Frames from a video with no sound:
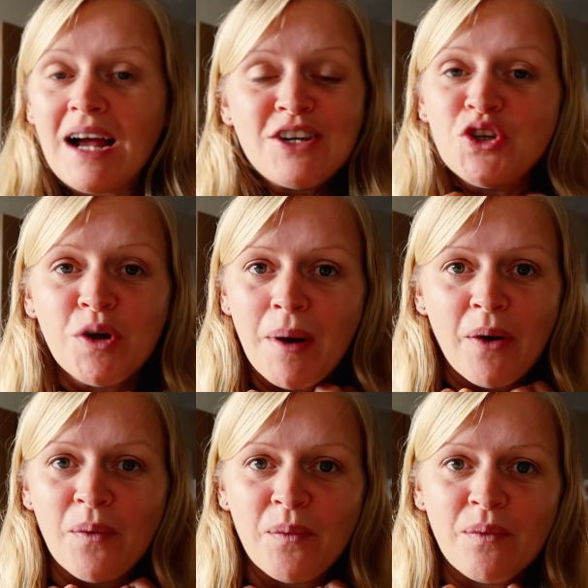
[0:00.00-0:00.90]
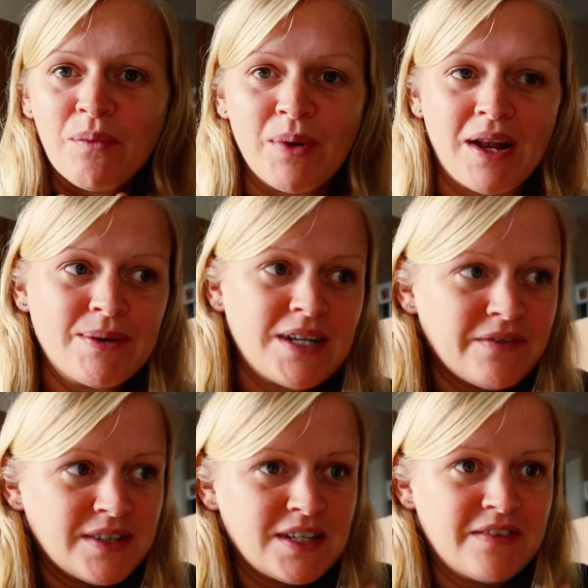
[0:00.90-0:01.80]
I knew about when I was
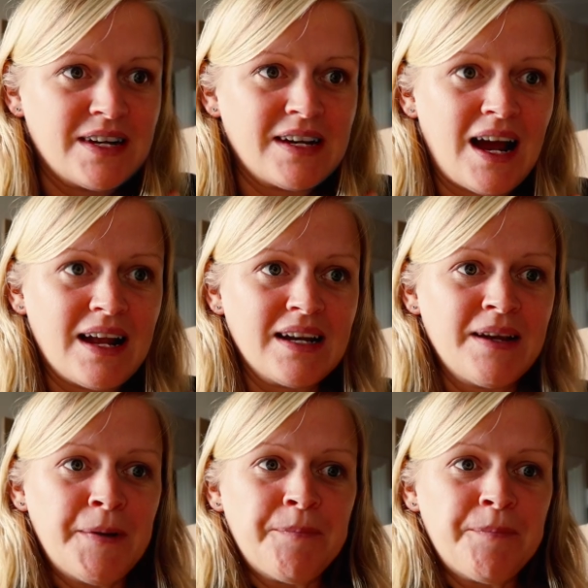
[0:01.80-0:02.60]
having Stephen and and